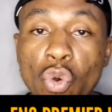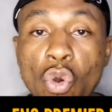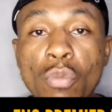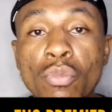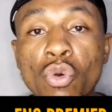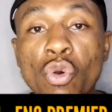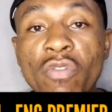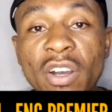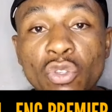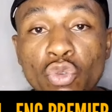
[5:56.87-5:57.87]
home
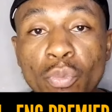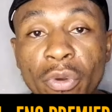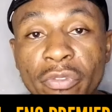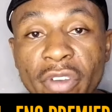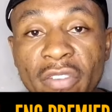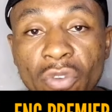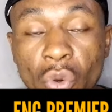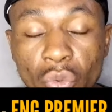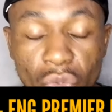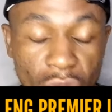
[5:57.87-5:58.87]
over 2.5
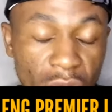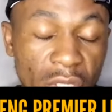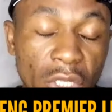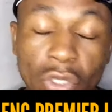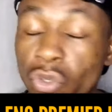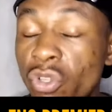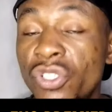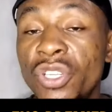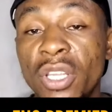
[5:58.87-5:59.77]
goals. Not